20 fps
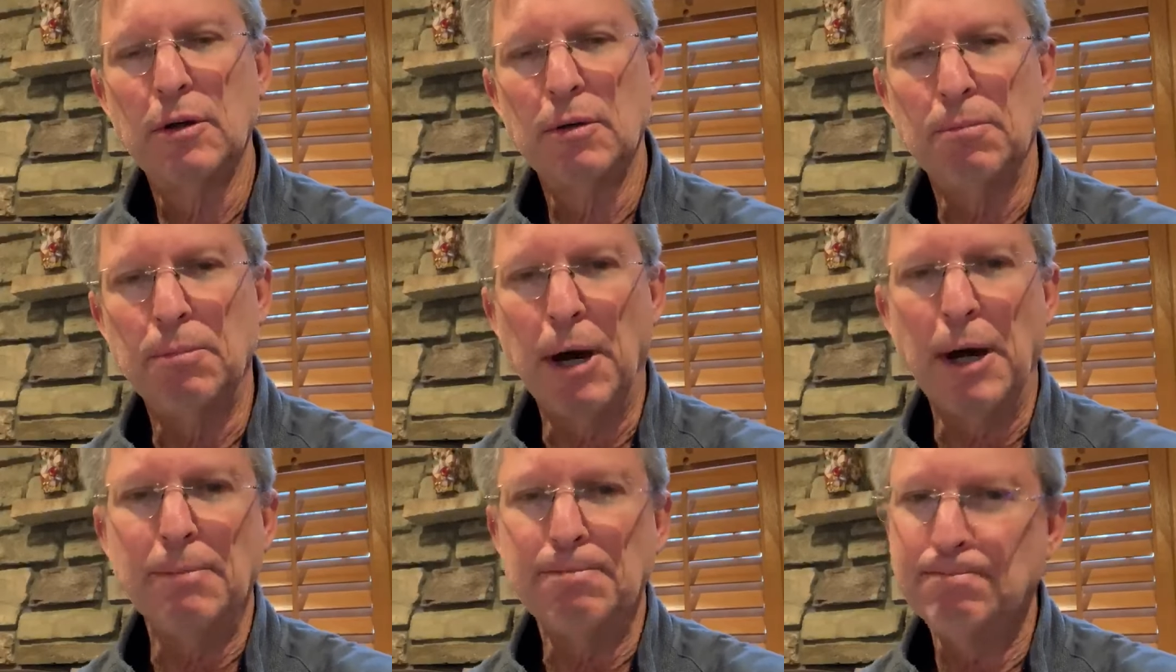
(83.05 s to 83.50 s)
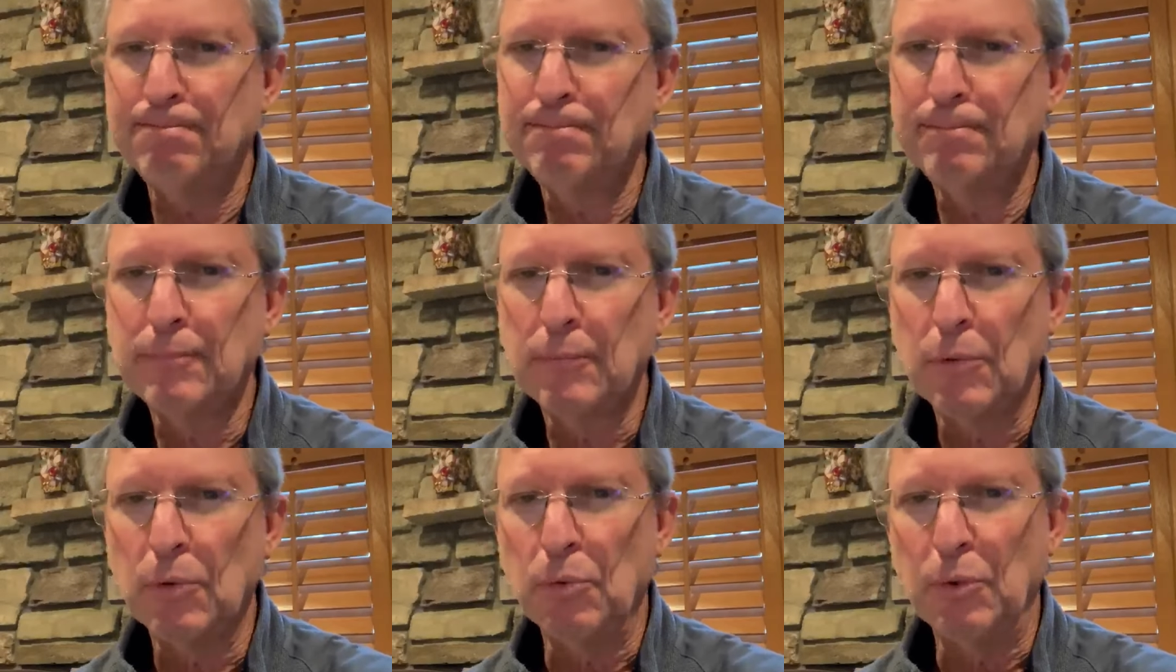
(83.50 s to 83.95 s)
but
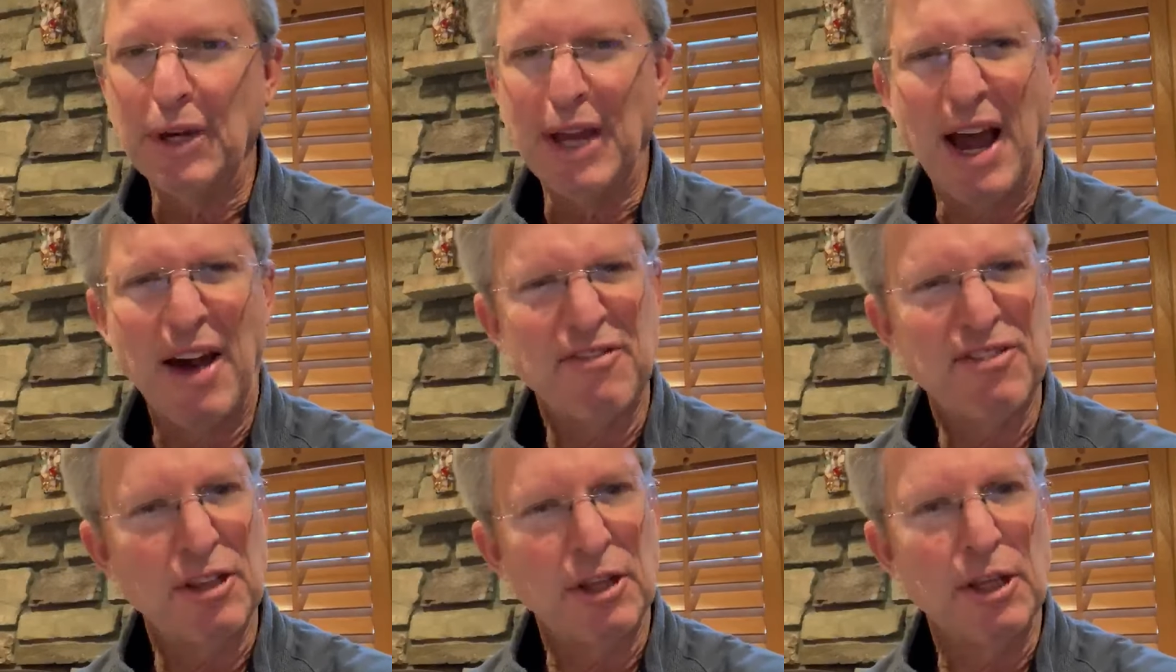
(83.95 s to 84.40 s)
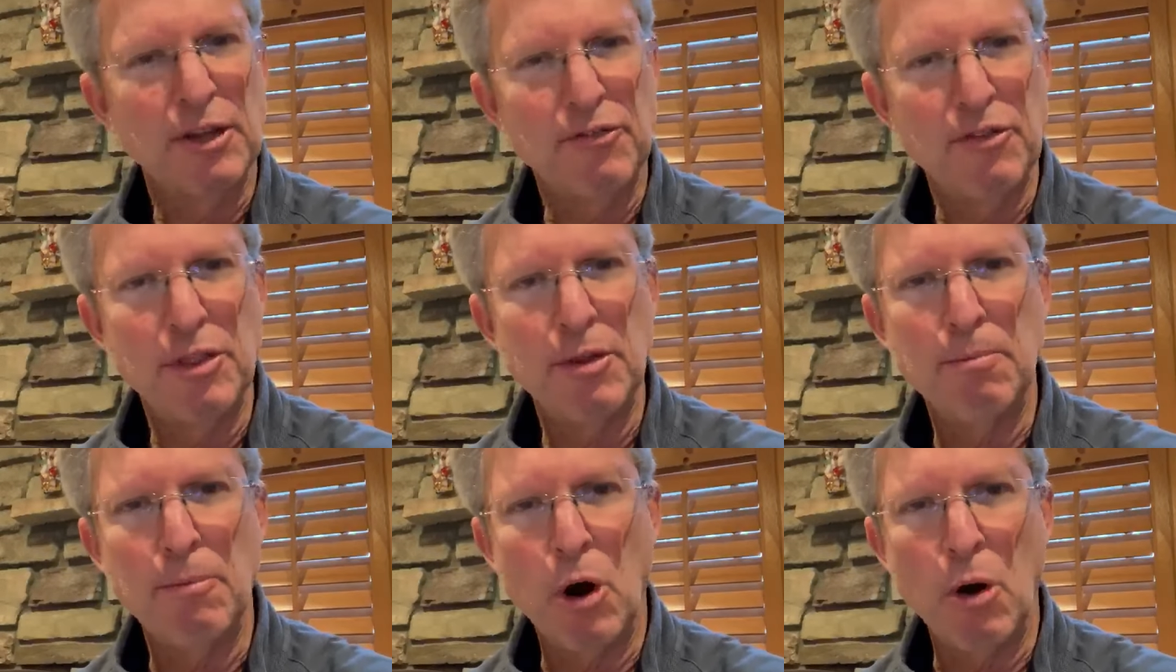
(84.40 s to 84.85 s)
we have to live
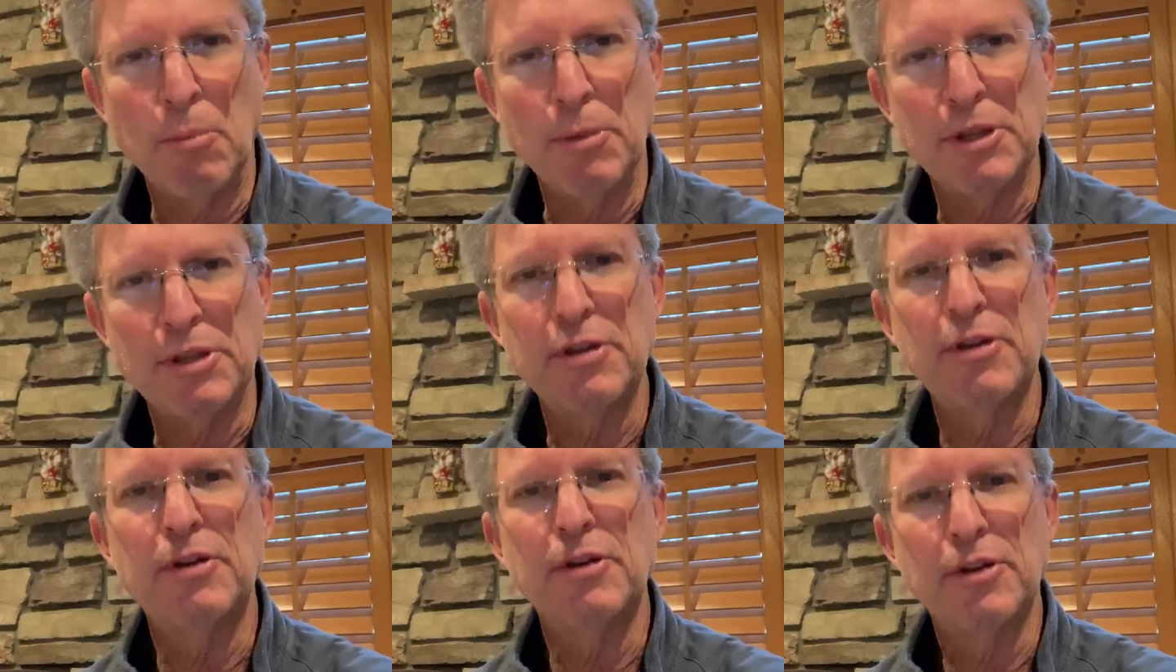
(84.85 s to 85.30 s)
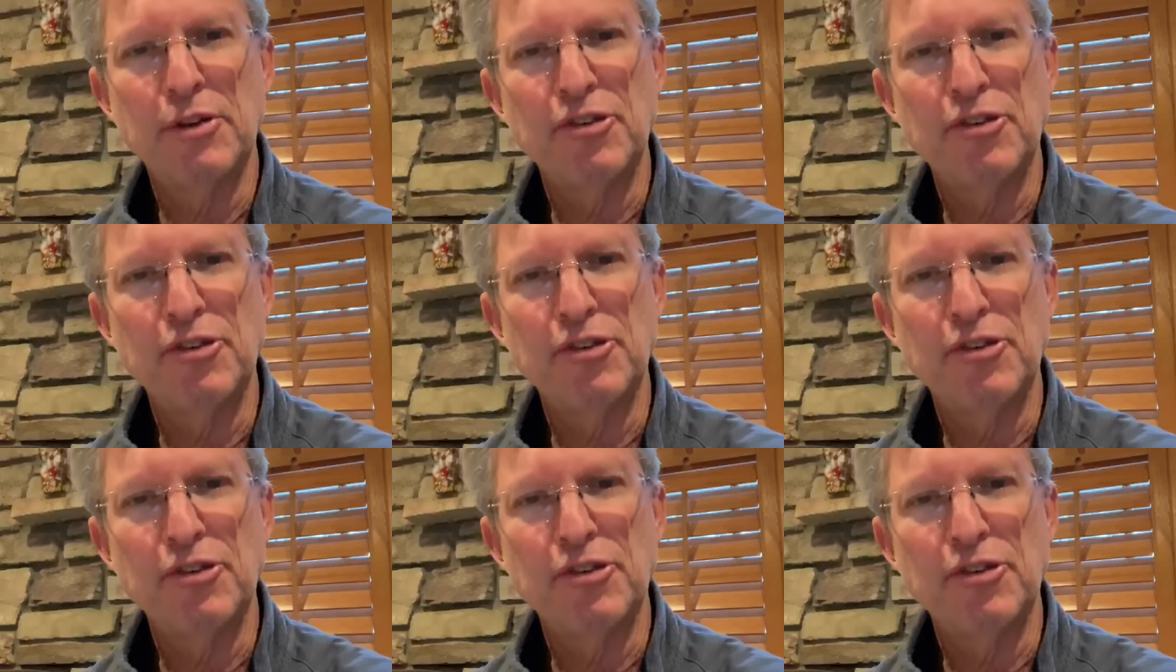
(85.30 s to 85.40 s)
in the moment.